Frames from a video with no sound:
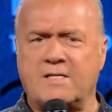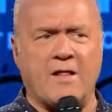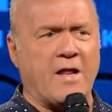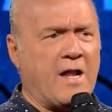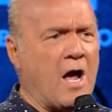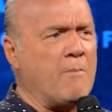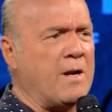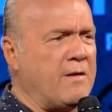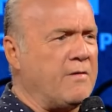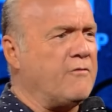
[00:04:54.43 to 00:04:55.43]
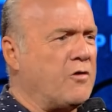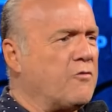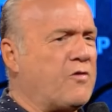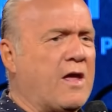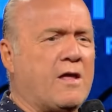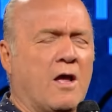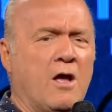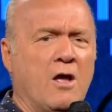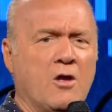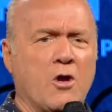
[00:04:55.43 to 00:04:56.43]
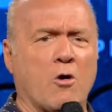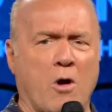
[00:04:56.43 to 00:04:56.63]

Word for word: said that, how many of you think you're